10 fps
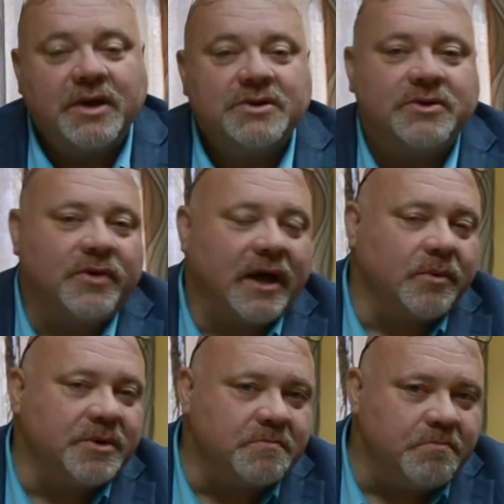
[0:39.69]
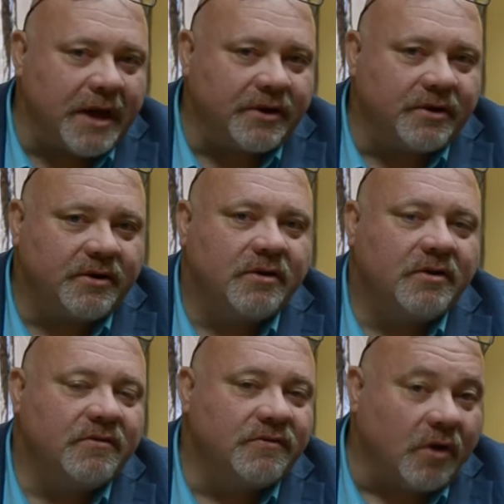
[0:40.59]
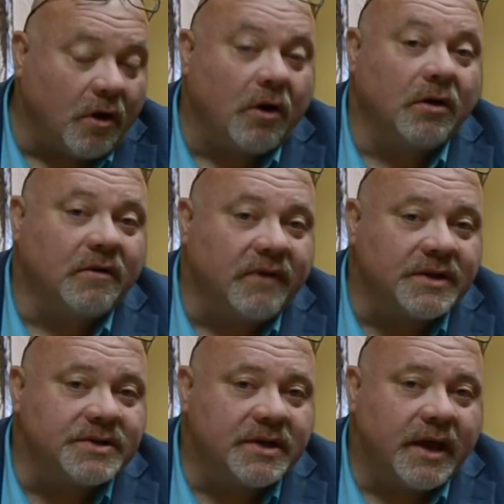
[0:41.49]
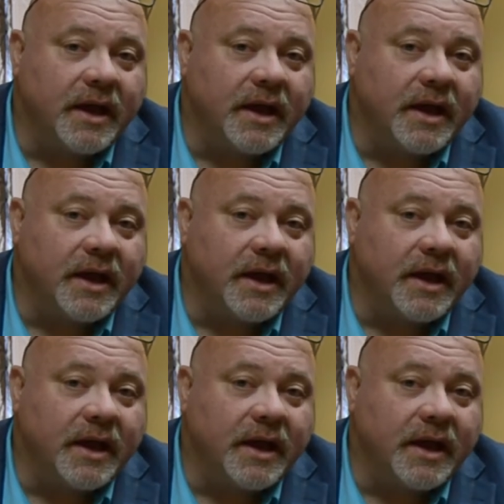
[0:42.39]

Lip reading: so that it was better for all of us,